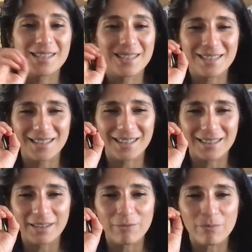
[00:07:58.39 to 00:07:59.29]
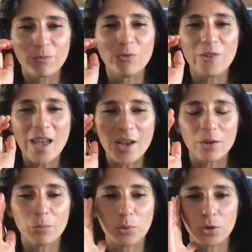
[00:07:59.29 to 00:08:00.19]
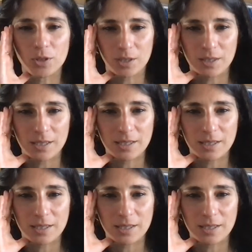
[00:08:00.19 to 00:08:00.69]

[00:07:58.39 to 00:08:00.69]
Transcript: This is the very important